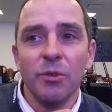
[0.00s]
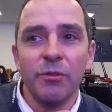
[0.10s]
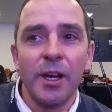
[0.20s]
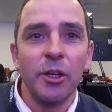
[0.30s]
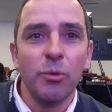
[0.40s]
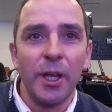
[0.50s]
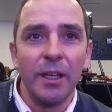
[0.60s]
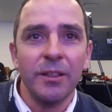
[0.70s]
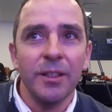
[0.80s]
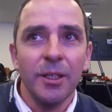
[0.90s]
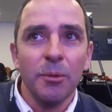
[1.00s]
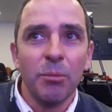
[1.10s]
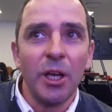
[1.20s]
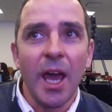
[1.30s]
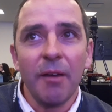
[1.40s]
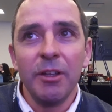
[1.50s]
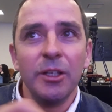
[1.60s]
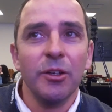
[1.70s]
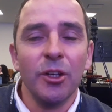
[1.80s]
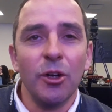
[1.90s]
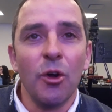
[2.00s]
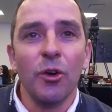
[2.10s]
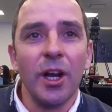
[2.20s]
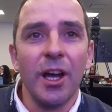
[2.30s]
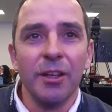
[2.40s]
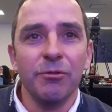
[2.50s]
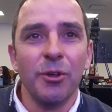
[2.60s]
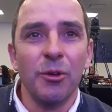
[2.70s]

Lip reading: very quick, but having a long life,